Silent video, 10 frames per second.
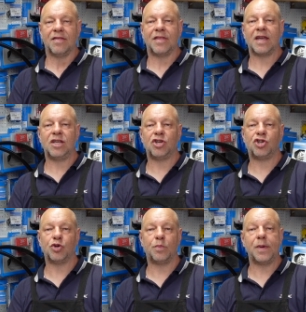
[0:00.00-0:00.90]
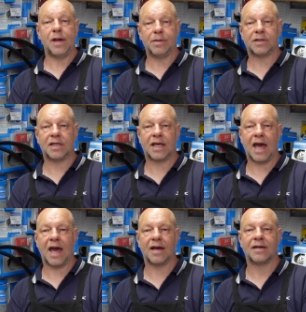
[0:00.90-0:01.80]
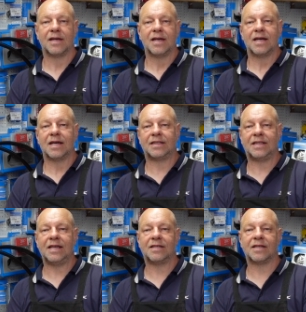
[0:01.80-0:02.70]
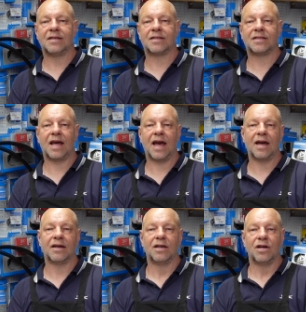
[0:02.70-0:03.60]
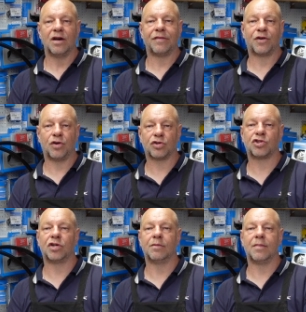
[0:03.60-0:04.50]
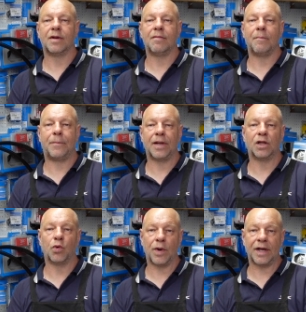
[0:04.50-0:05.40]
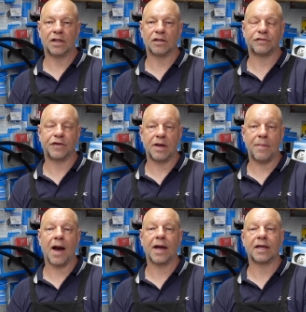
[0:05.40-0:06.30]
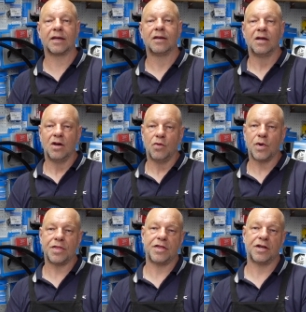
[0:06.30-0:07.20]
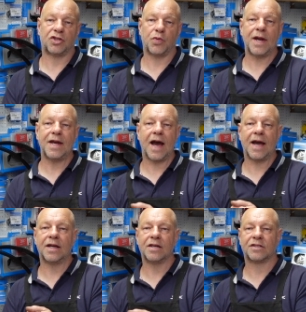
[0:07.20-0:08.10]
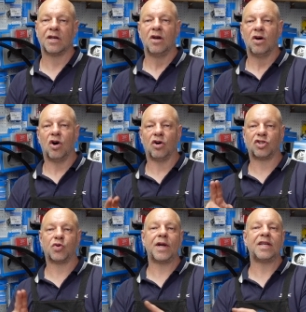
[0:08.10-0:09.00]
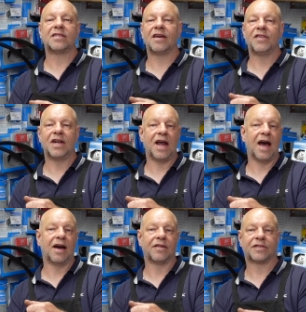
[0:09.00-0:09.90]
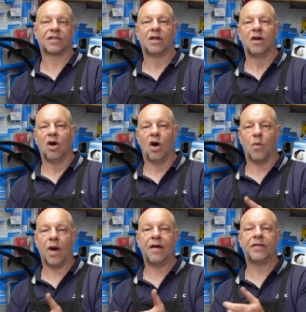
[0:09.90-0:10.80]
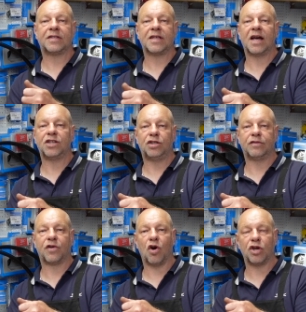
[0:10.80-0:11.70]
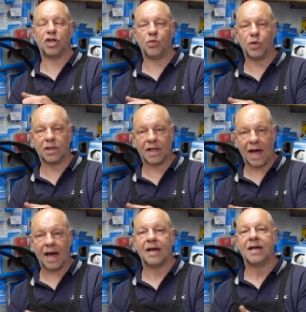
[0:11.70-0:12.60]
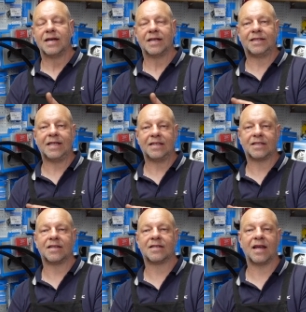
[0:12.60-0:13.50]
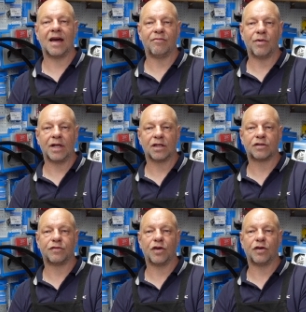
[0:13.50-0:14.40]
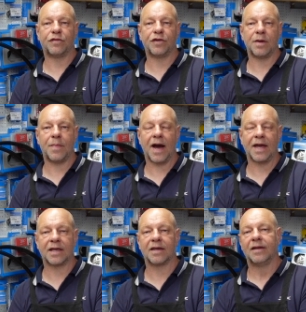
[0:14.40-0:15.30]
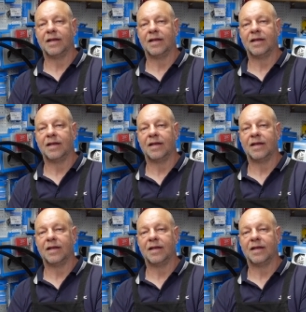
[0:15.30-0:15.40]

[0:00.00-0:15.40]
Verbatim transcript: then you should be able to get a decent set of custom built wheels for your bike. Whether they're 29ers or 27 and or whatever size you've got, you will get a decent set of wheels for, for your bike.